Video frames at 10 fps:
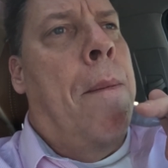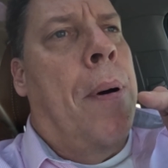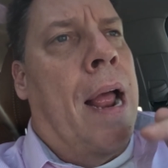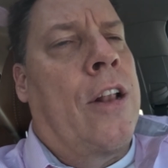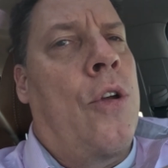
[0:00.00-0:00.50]

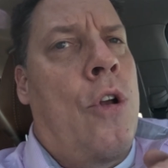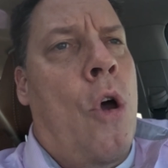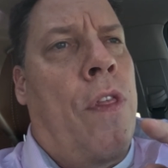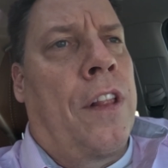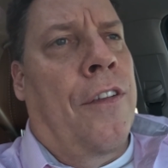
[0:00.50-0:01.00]
but I do
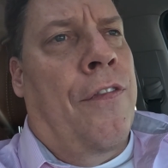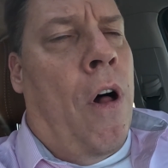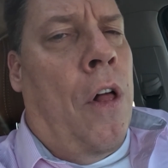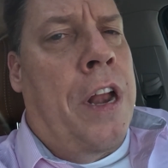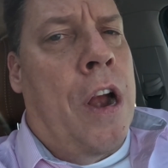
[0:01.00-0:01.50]
know that the
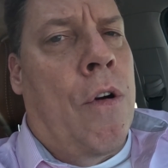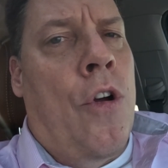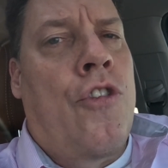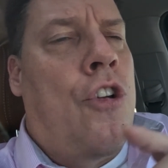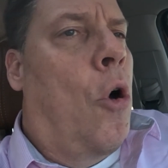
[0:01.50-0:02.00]
fallen
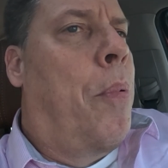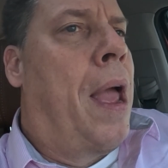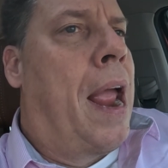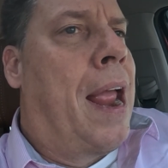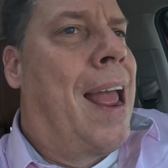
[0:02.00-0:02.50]
heroes, you don't
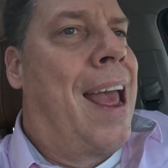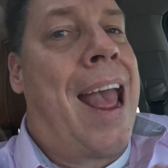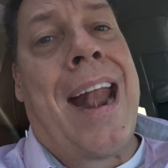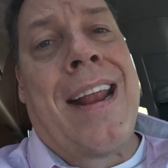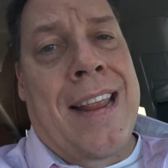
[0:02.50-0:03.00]
pay
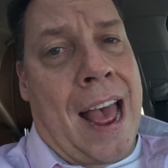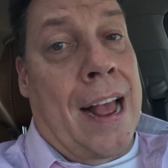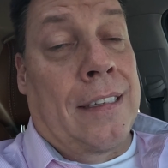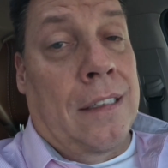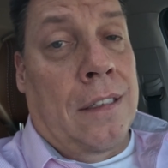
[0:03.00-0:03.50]
any
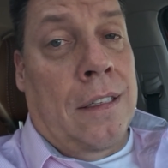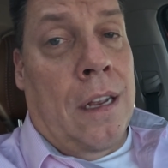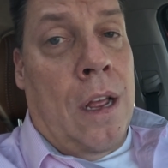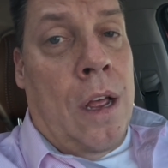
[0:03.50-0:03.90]
taxes